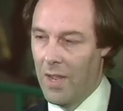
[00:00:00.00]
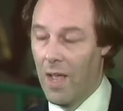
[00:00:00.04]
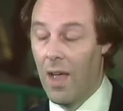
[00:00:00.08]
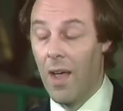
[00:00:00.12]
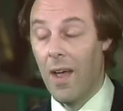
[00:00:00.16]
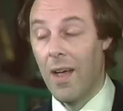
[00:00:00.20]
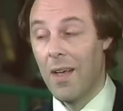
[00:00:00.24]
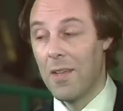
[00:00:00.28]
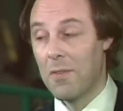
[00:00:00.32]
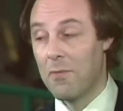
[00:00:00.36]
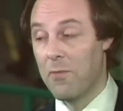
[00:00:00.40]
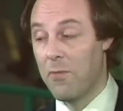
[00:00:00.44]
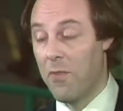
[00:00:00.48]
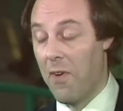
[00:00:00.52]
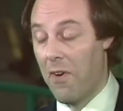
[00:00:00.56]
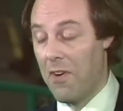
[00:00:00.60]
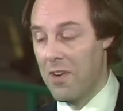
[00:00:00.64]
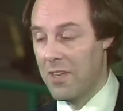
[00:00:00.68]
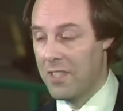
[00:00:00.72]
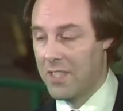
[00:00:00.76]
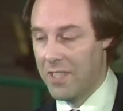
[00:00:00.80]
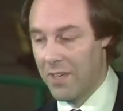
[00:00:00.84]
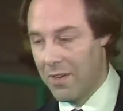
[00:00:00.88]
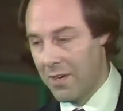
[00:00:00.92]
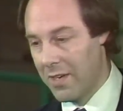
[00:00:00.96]
Uh,
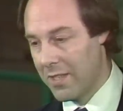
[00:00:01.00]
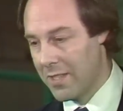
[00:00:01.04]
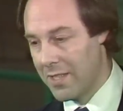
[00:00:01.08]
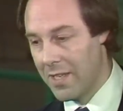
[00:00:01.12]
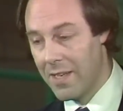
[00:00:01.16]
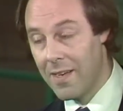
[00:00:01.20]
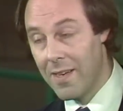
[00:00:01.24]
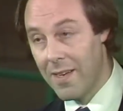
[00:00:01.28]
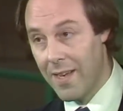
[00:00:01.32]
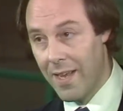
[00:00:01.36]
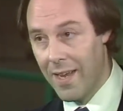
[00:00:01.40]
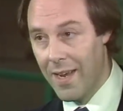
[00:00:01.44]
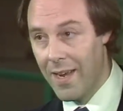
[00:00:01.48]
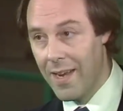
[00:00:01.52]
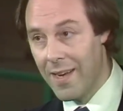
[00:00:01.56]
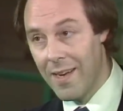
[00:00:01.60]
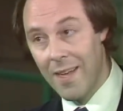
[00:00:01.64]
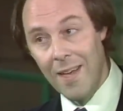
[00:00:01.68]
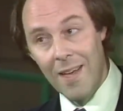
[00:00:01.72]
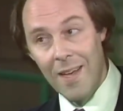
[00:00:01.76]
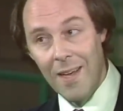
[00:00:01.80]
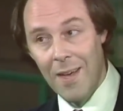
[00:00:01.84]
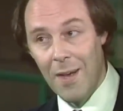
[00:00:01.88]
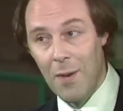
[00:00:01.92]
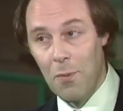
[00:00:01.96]
very serious indeed,
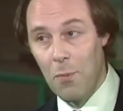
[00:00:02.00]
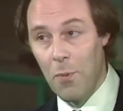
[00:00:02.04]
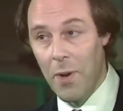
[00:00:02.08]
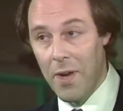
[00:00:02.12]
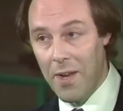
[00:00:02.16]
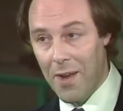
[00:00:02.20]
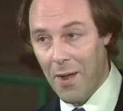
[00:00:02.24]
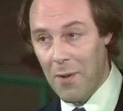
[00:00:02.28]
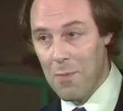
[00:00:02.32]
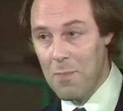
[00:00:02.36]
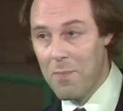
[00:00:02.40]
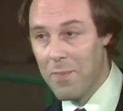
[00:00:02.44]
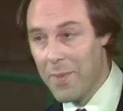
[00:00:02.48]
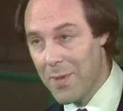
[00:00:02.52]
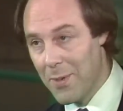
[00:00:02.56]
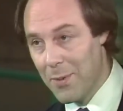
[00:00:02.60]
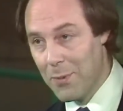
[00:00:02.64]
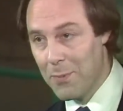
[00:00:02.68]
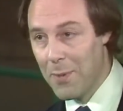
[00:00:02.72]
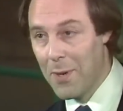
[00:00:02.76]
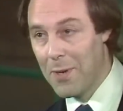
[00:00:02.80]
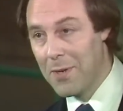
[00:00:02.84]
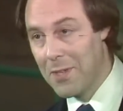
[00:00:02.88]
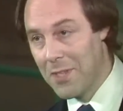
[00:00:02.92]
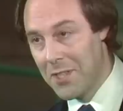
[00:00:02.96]
and we don't
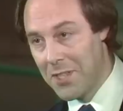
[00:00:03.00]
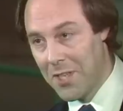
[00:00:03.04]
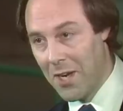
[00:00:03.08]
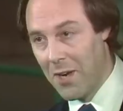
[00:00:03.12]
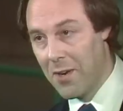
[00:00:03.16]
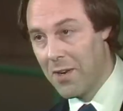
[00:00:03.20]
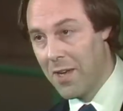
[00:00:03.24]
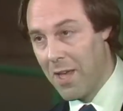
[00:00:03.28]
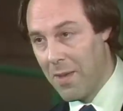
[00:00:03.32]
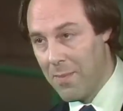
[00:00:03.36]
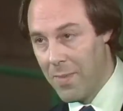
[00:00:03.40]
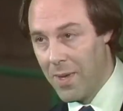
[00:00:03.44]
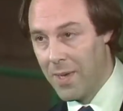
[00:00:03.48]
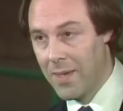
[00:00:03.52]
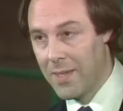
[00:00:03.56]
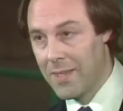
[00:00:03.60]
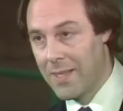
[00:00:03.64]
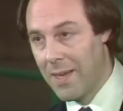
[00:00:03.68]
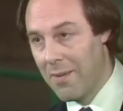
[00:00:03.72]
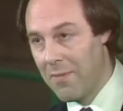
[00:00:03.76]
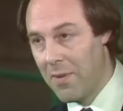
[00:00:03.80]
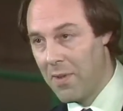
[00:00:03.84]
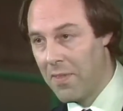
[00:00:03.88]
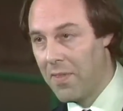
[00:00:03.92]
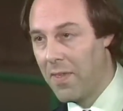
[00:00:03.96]
build motor show
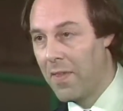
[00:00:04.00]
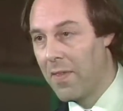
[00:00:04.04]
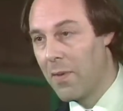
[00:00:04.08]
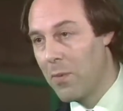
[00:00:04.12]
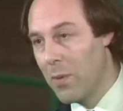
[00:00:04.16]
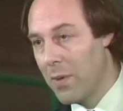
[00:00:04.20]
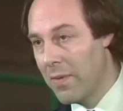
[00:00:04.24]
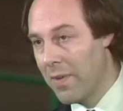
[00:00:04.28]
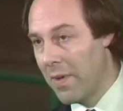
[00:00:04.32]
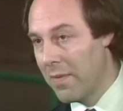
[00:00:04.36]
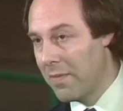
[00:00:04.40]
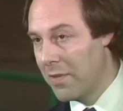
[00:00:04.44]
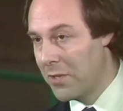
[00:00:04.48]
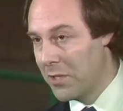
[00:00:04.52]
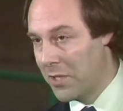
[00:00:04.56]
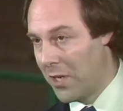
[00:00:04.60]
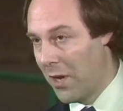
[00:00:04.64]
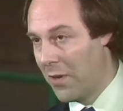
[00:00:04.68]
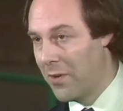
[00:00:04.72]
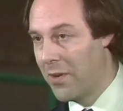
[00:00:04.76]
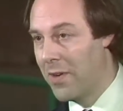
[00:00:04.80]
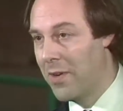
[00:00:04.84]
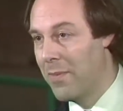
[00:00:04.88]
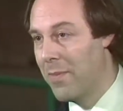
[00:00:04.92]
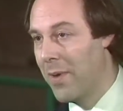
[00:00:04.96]
gimmicks. Everything that we've ever
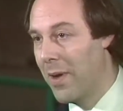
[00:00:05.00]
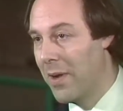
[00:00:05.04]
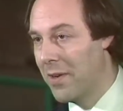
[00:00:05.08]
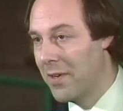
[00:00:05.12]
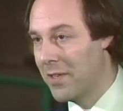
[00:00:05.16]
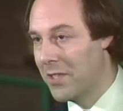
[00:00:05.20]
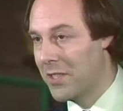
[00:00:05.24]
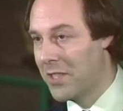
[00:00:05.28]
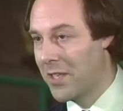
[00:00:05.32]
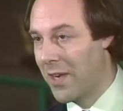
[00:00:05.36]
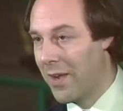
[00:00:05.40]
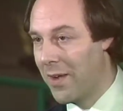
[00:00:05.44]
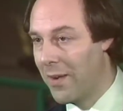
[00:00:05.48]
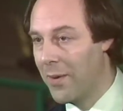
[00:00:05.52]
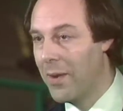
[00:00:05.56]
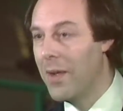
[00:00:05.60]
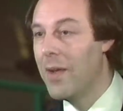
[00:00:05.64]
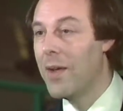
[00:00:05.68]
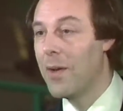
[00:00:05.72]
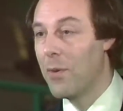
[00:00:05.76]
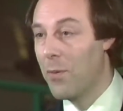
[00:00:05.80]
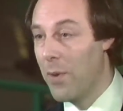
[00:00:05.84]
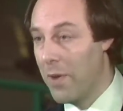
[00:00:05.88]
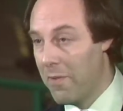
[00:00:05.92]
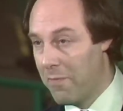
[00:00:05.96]
shown at the motor show,
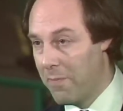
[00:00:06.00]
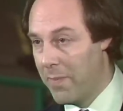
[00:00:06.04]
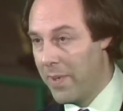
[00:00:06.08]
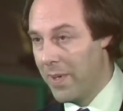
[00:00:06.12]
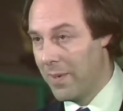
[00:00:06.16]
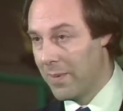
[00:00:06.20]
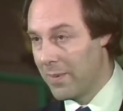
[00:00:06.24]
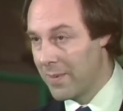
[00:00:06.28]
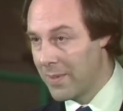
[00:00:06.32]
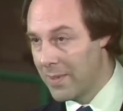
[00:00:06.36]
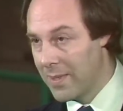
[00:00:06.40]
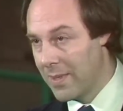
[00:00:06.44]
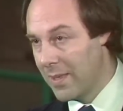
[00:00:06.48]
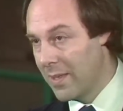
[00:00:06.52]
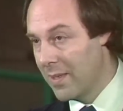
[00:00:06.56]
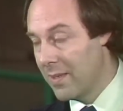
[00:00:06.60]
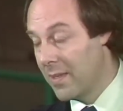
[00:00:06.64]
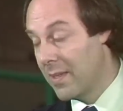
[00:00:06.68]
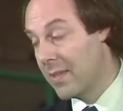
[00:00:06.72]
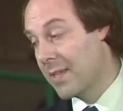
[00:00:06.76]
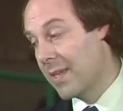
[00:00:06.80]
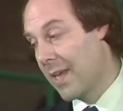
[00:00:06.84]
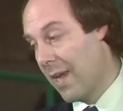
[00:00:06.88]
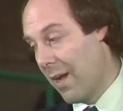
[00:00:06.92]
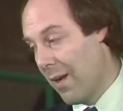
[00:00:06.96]
we've built.
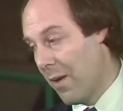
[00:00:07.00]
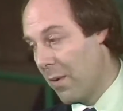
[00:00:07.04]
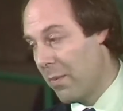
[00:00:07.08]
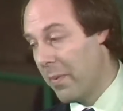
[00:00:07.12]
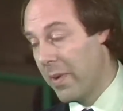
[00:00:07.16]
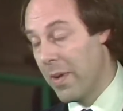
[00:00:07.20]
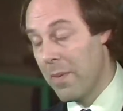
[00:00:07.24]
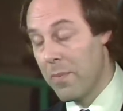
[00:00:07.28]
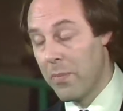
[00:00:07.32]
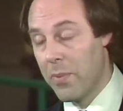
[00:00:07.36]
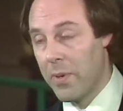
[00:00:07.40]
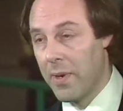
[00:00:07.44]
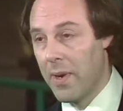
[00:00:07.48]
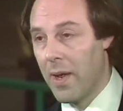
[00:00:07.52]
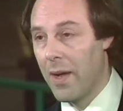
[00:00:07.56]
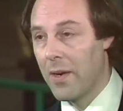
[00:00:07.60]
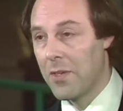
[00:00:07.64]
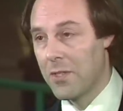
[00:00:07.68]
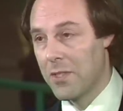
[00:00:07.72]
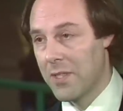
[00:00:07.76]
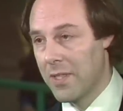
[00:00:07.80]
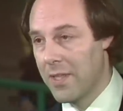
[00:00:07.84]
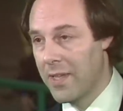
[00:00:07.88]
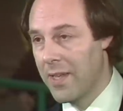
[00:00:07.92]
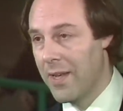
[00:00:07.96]
This car will be in
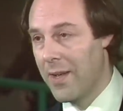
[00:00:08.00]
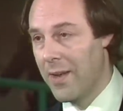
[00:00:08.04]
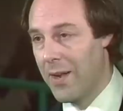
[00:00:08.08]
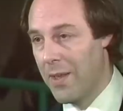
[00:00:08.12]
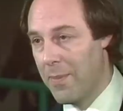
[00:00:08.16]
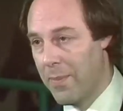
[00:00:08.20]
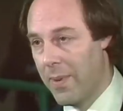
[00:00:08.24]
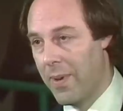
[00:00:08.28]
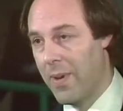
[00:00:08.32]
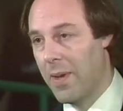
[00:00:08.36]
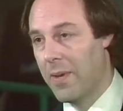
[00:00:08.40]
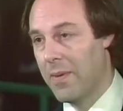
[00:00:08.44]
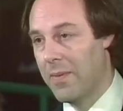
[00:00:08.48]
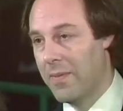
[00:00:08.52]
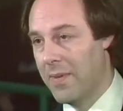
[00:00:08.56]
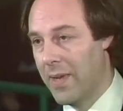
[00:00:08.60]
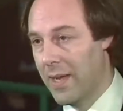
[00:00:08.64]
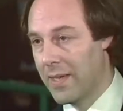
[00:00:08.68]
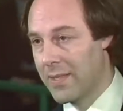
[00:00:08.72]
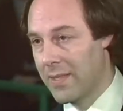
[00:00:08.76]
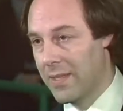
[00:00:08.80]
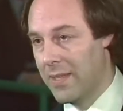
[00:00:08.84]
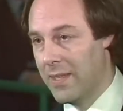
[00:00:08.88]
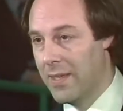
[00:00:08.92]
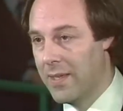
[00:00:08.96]
production in the early part of
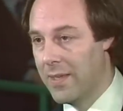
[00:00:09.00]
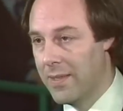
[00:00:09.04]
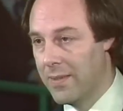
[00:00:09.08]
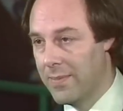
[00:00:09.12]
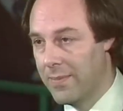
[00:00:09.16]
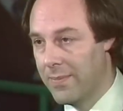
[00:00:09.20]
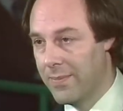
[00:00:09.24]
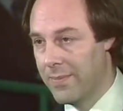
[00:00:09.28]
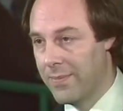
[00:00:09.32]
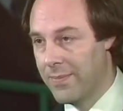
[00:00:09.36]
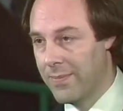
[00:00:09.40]
next year.